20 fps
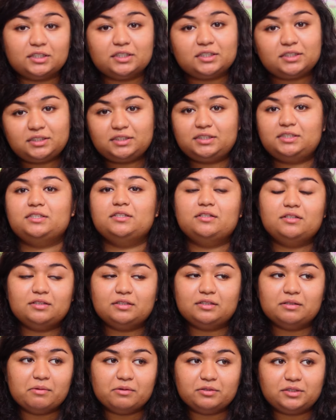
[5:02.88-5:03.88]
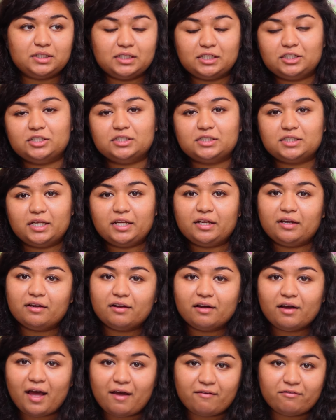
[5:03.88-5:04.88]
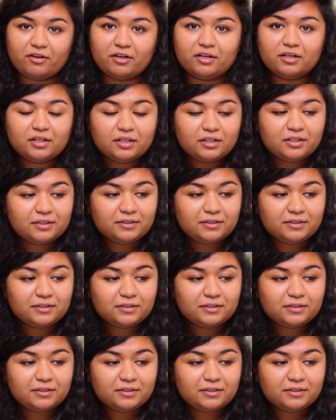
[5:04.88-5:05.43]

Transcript: just the most delicious thing ever.